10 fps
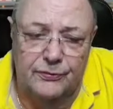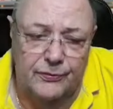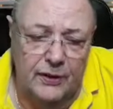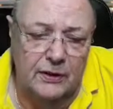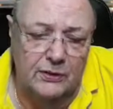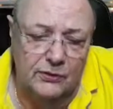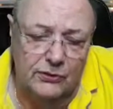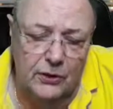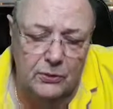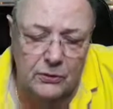fucking
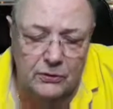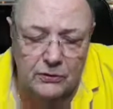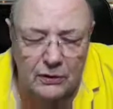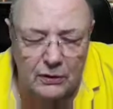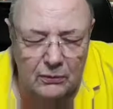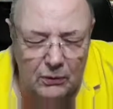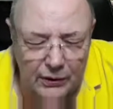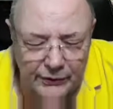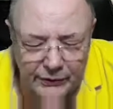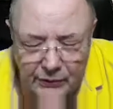scooters. Oh,
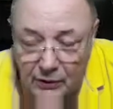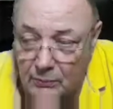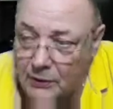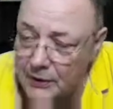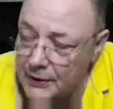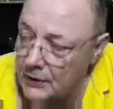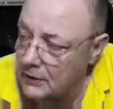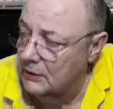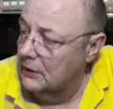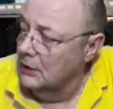what a nightmare they
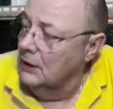are.